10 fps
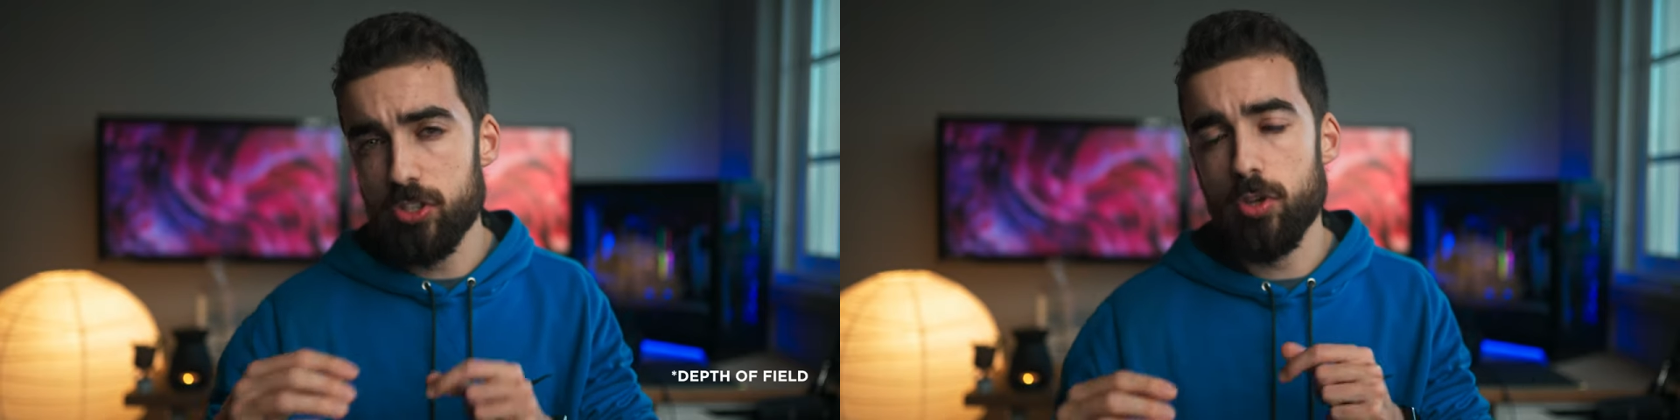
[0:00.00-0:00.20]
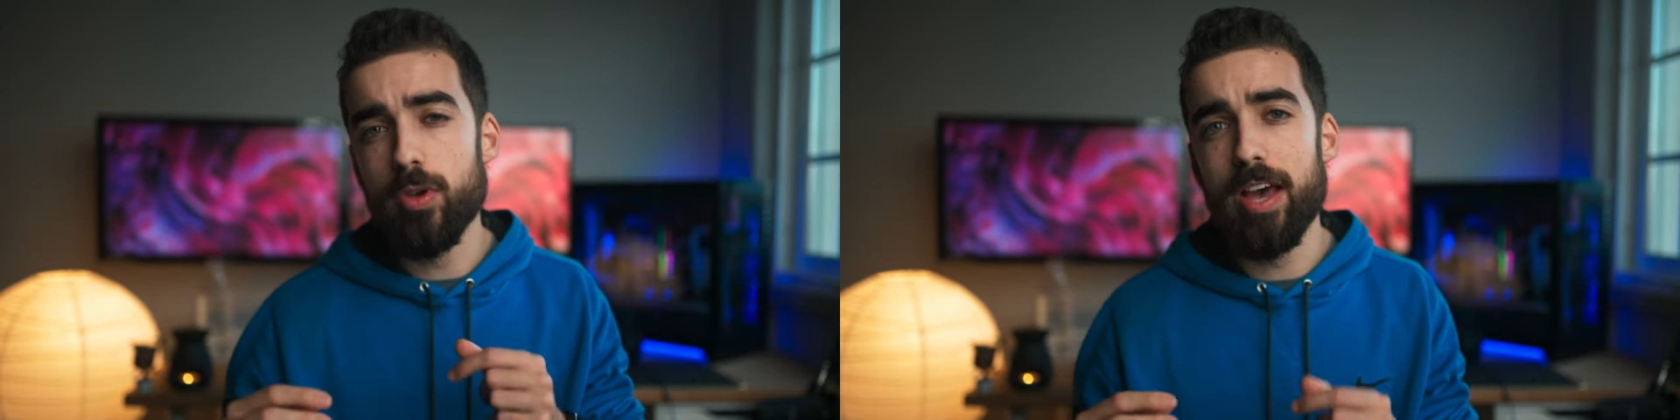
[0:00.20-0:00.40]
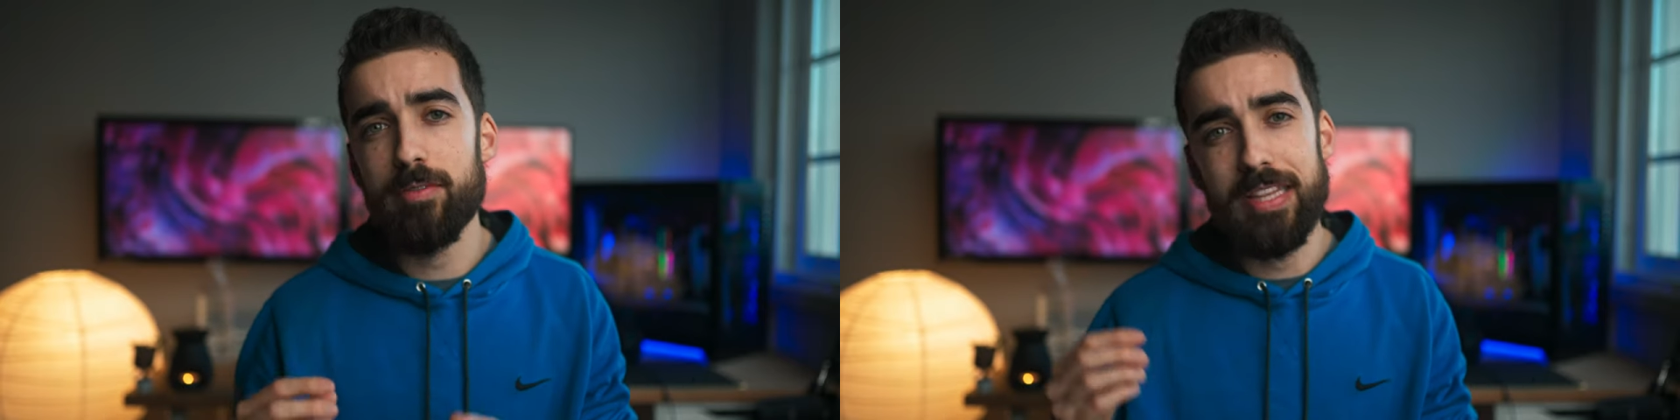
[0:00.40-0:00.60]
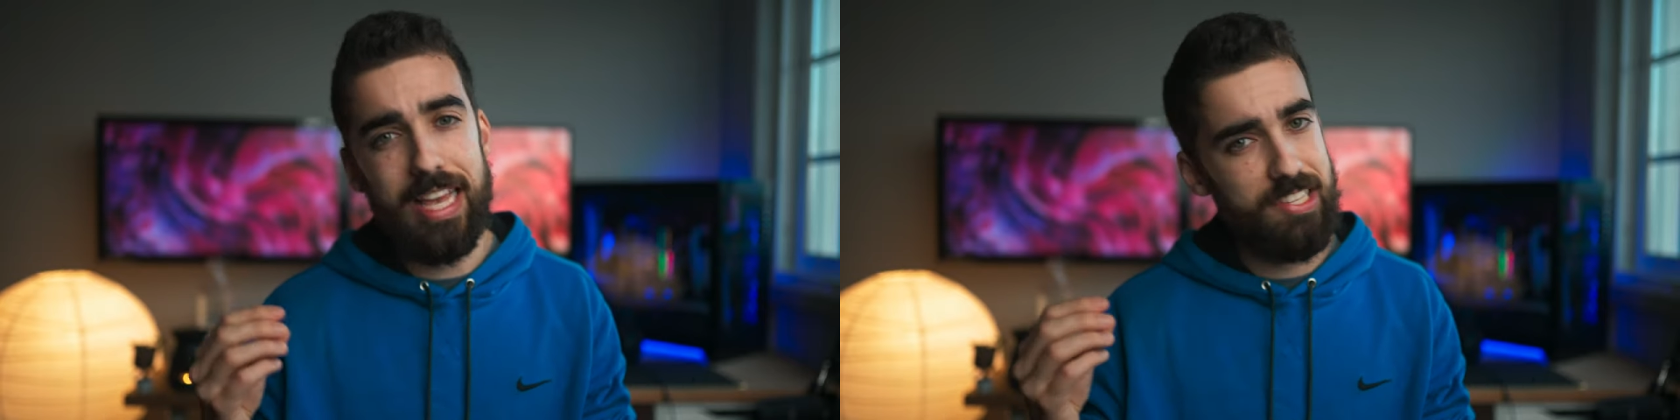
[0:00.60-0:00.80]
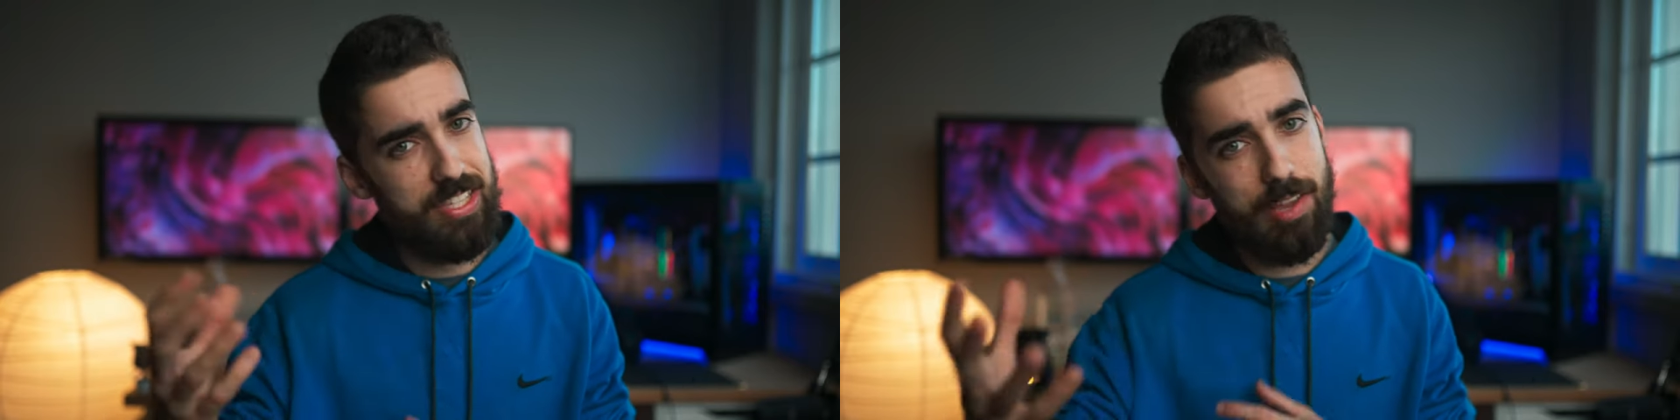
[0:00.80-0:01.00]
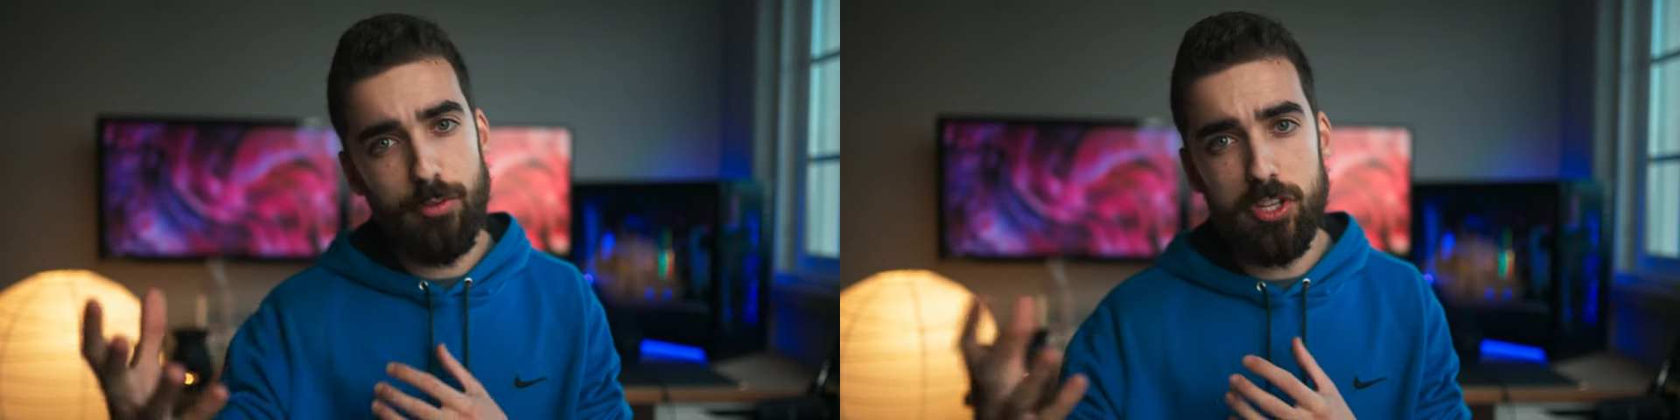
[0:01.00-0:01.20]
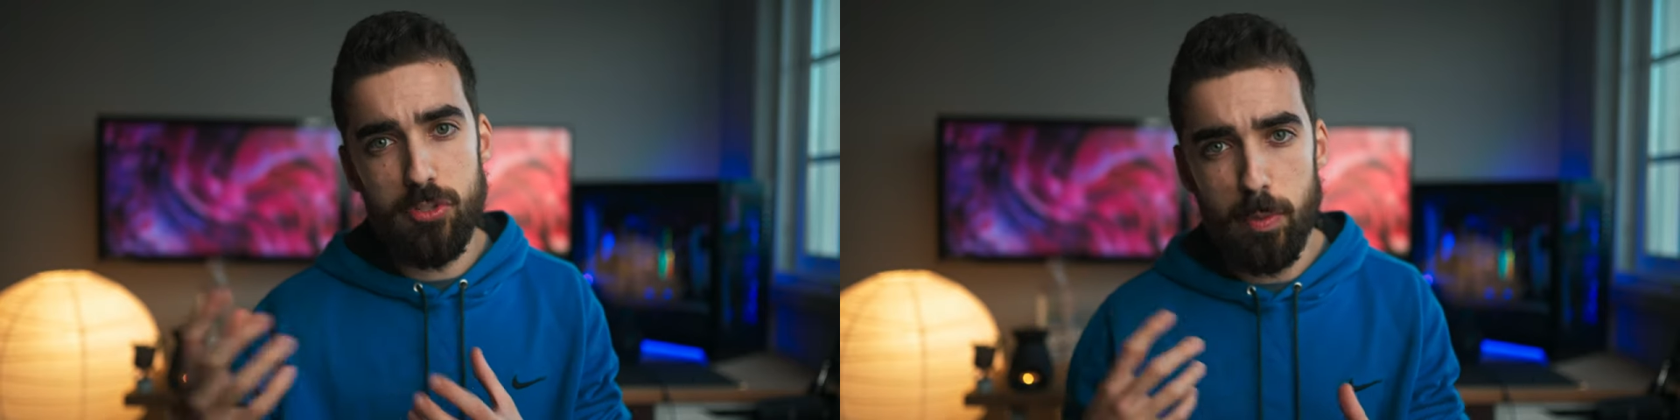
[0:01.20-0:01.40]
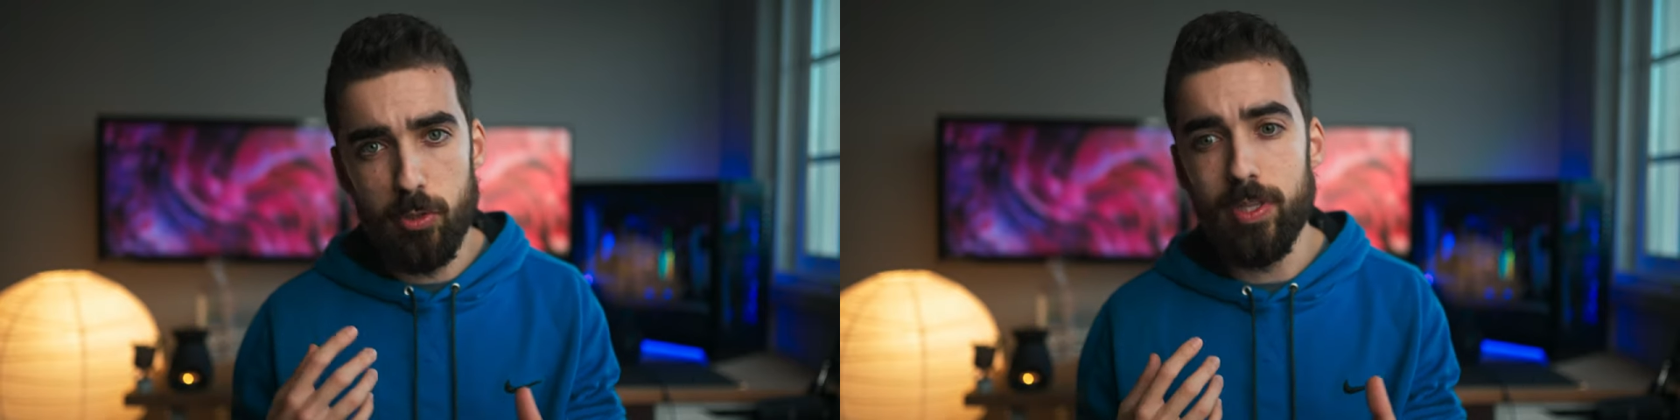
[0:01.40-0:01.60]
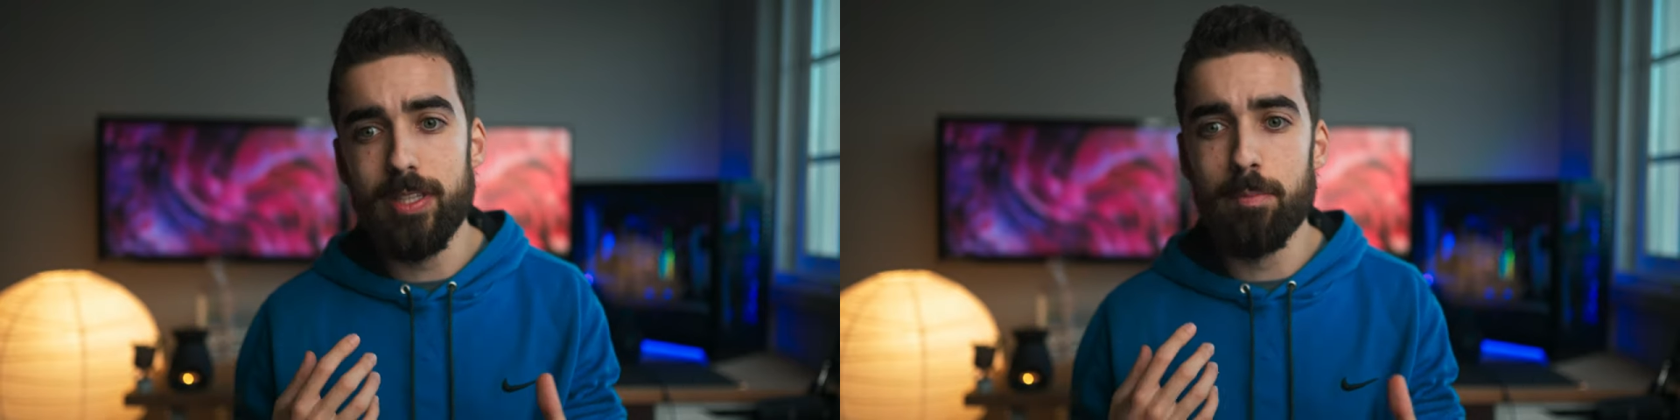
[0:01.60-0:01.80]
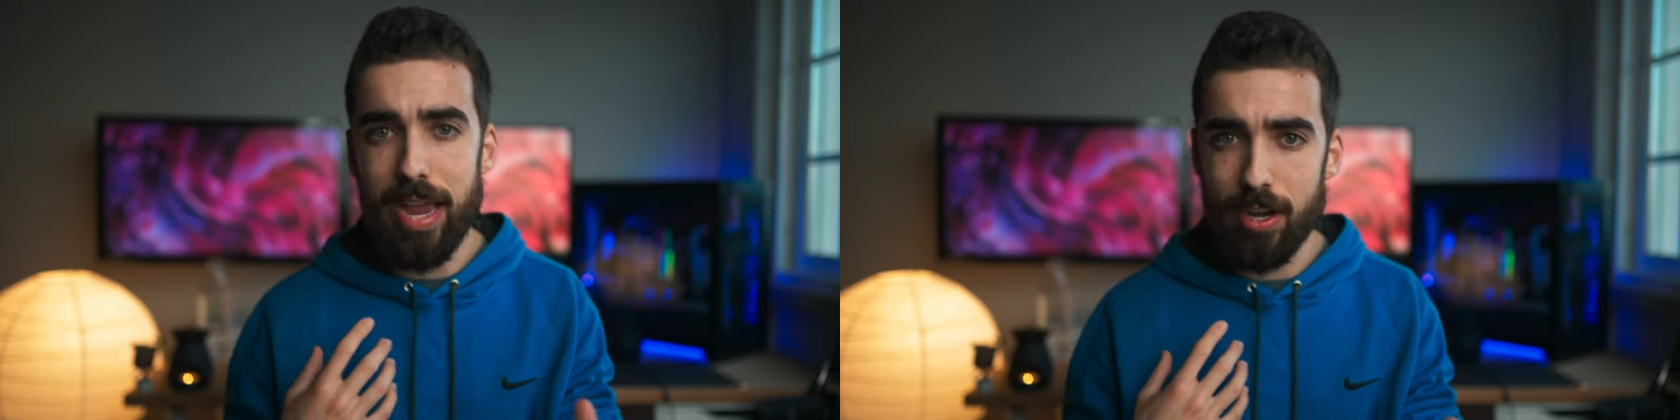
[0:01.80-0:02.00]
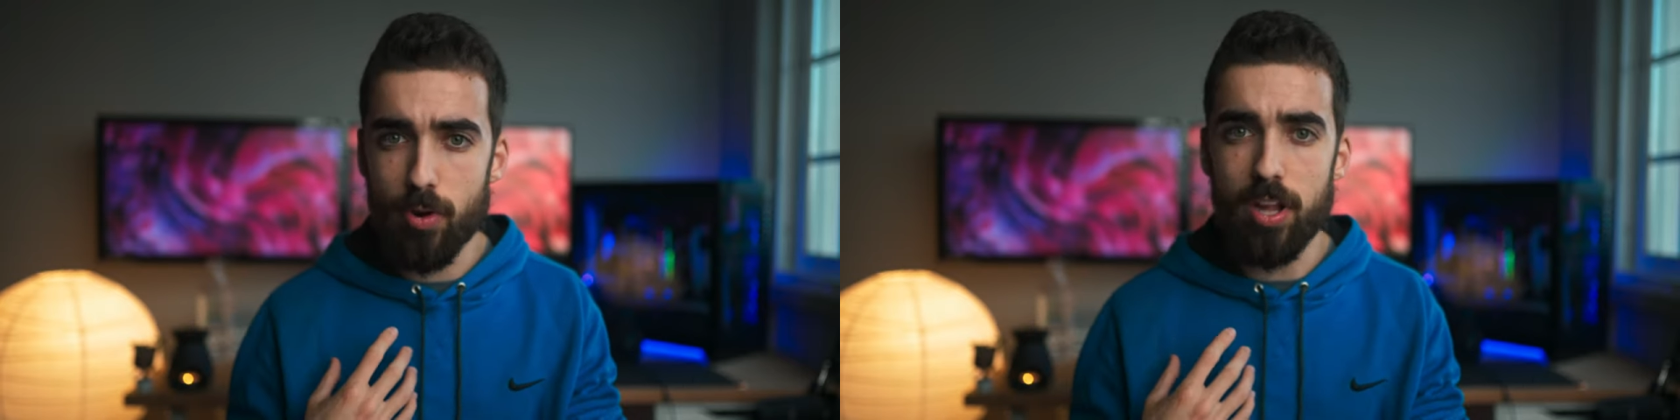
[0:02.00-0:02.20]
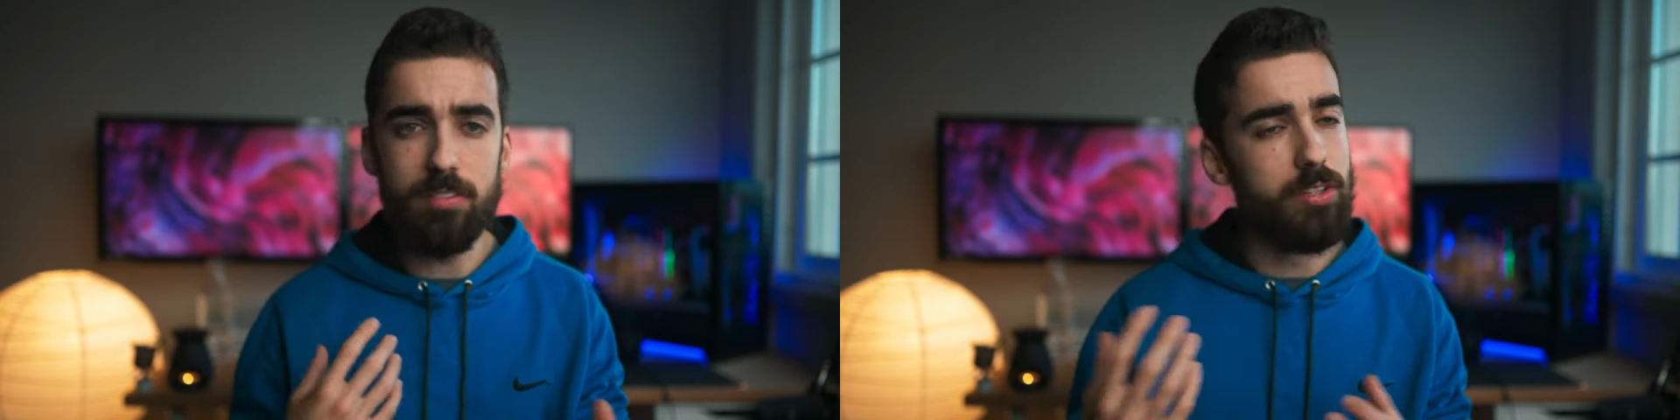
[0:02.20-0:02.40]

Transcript: so you have less difference between the background